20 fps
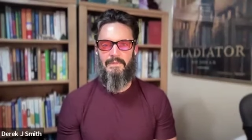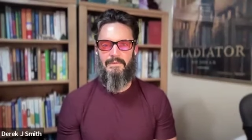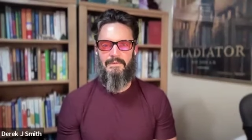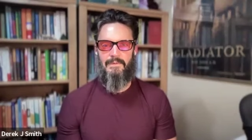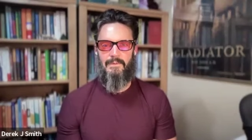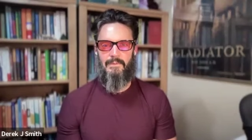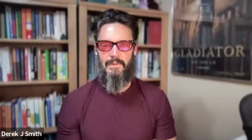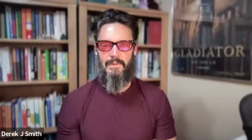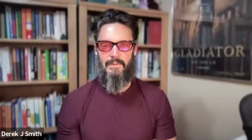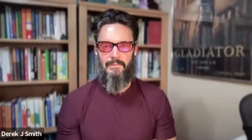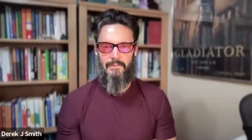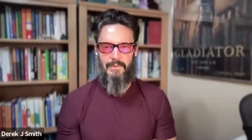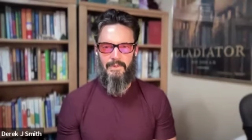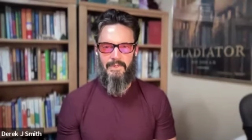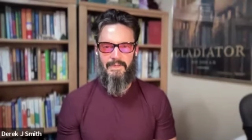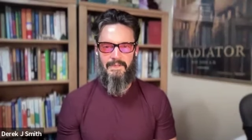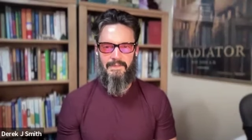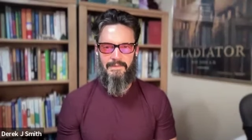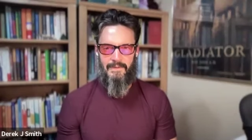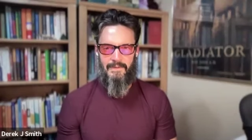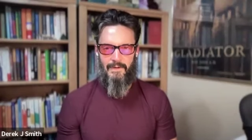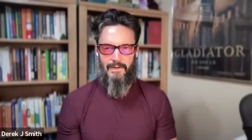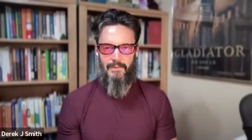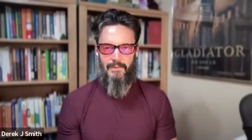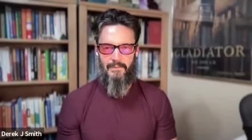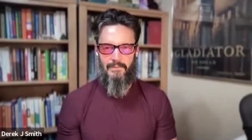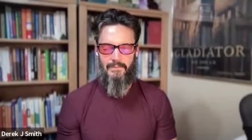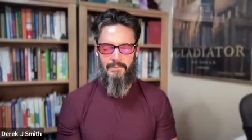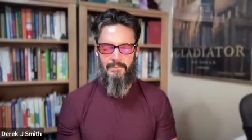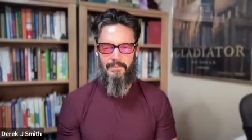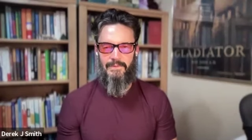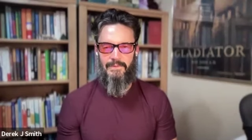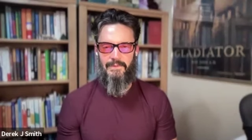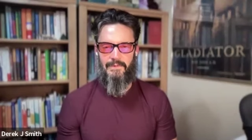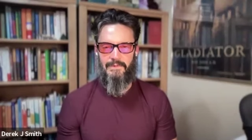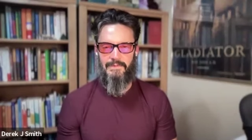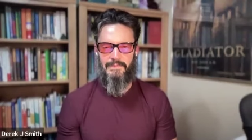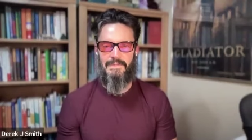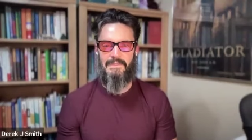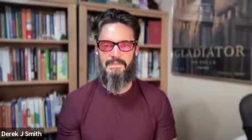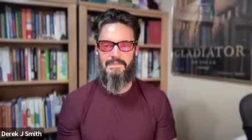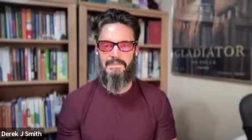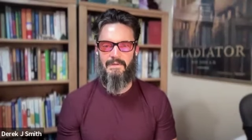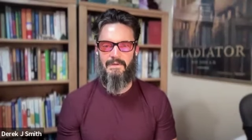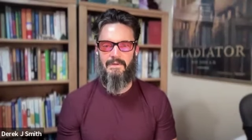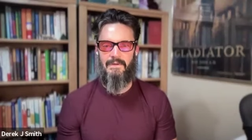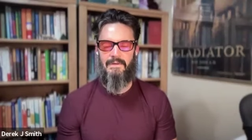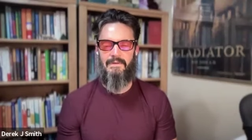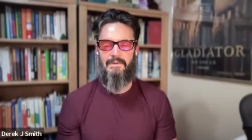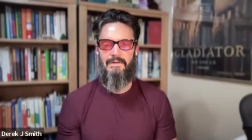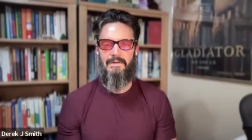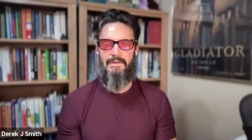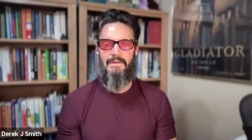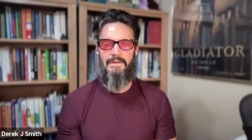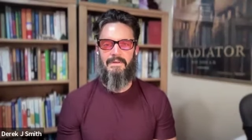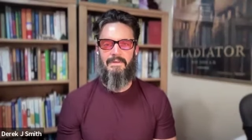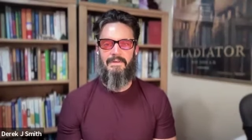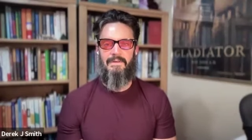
But do we really know what those things are?